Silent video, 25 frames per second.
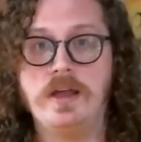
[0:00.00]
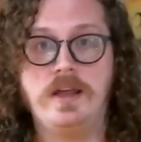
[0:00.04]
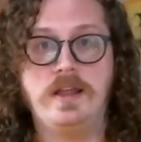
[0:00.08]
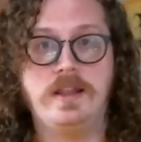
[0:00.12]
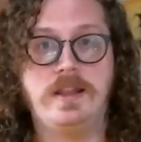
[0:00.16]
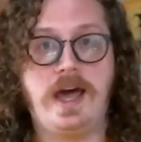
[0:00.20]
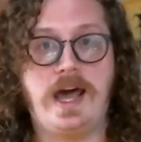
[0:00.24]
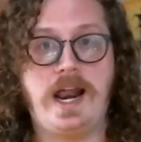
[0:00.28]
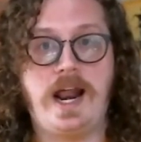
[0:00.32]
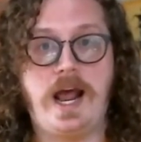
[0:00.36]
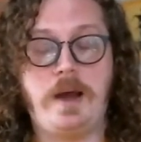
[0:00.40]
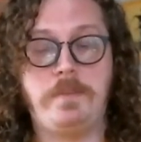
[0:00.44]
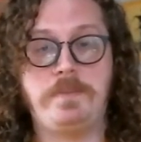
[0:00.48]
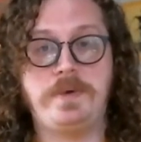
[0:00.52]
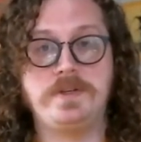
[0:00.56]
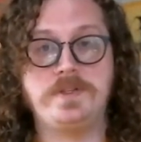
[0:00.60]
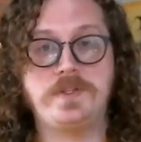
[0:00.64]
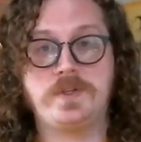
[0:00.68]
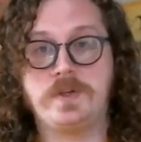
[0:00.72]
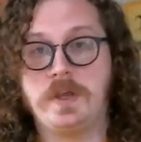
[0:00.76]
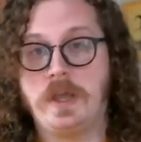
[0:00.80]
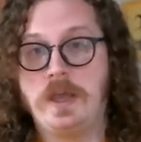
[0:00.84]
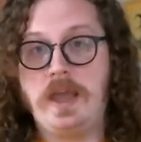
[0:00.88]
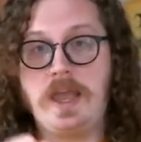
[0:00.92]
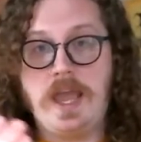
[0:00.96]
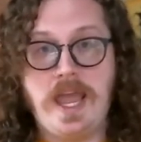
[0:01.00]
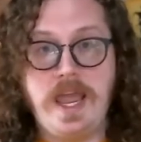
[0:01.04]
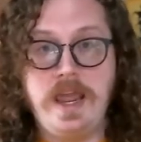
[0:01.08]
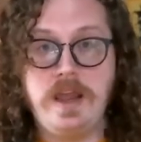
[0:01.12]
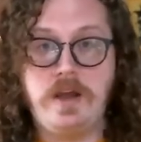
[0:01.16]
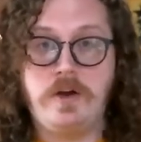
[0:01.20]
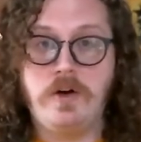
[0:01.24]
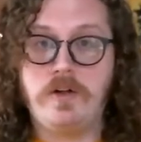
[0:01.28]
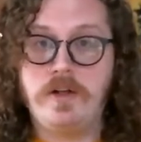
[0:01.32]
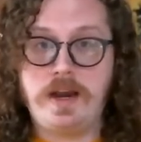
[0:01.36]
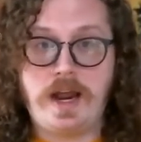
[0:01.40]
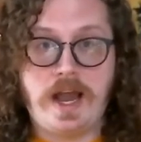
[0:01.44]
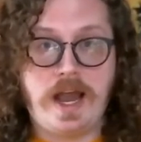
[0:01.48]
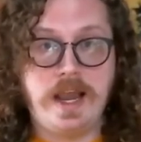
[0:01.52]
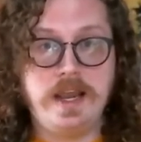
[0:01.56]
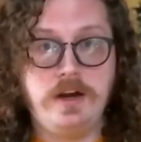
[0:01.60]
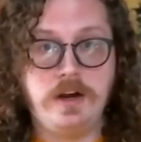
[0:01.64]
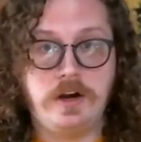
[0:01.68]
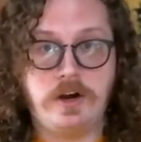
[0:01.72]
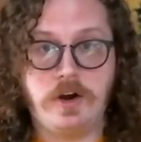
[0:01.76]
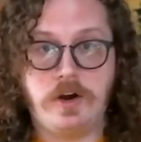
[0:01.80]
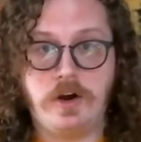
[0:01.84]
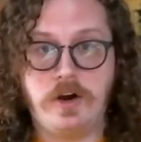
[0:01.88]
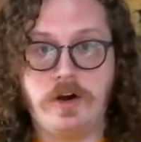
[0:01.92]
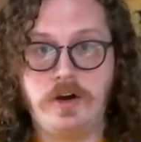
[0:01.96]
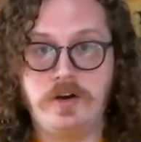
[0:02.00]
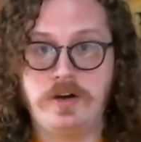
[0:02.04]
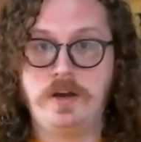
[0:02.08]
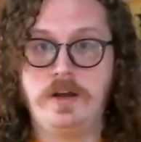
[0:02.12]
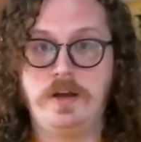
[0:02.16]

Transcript: That happens. Hegel and Heidegger